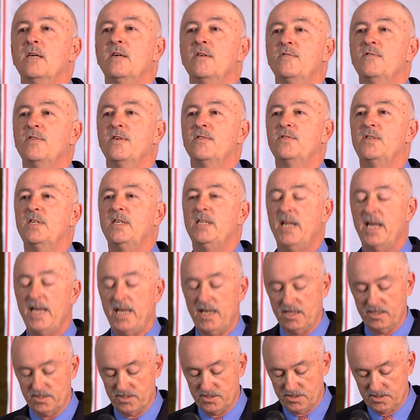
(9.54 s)
50
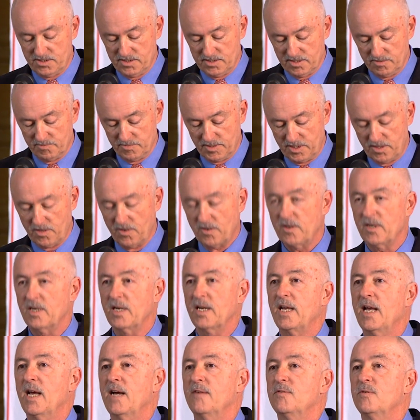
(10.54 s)
days, and we
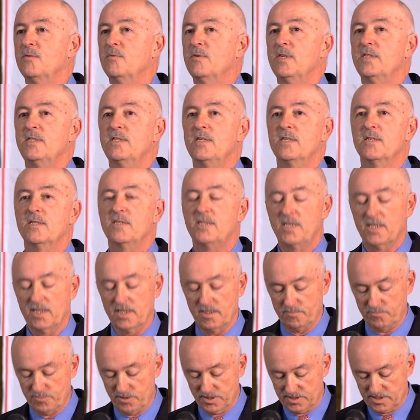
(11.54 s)
currently have a 1-year deal
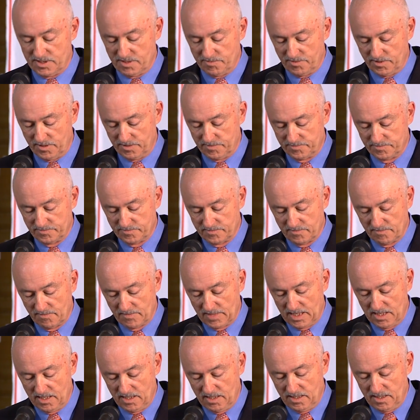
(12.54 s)
in principle.
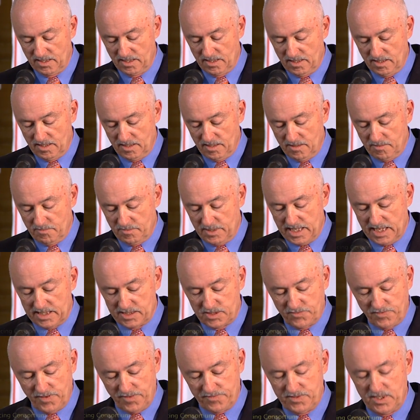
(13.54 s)
But
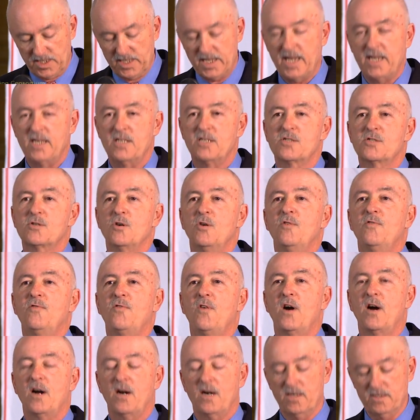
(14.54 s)
that's 50 days so
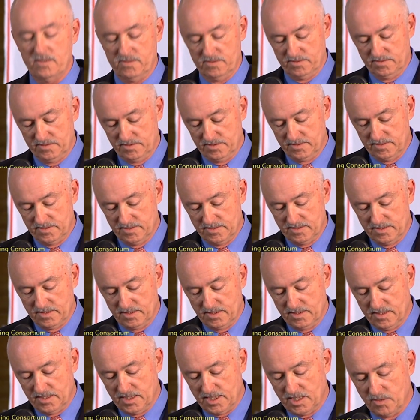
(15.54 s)
far,
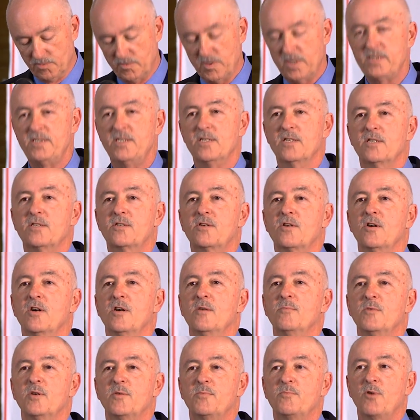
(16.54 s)
and a 1-year
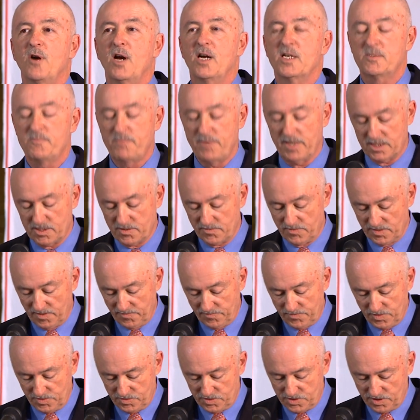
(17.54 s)
term with prospects for the
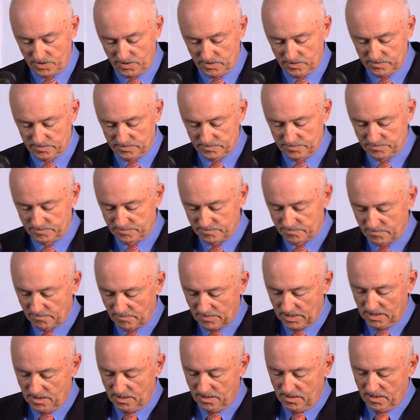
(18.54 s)
future.
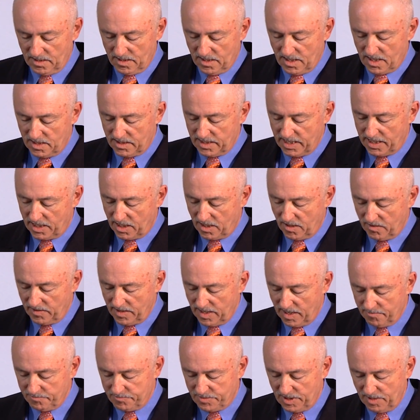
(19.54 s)
I'll let our
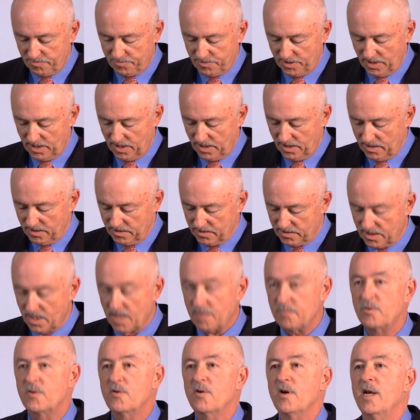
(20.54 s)
MPP
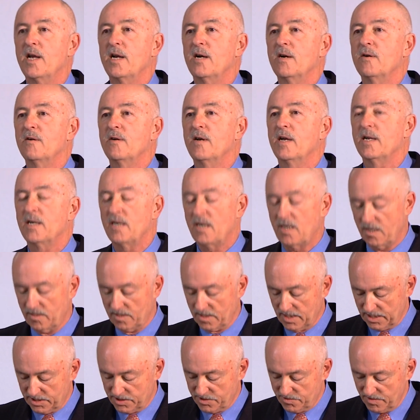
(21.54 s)
Kim Craitor and our
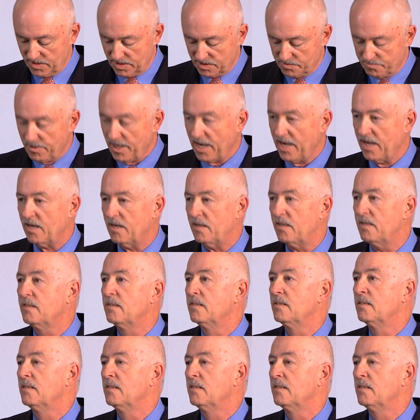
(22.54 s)
illustrious panel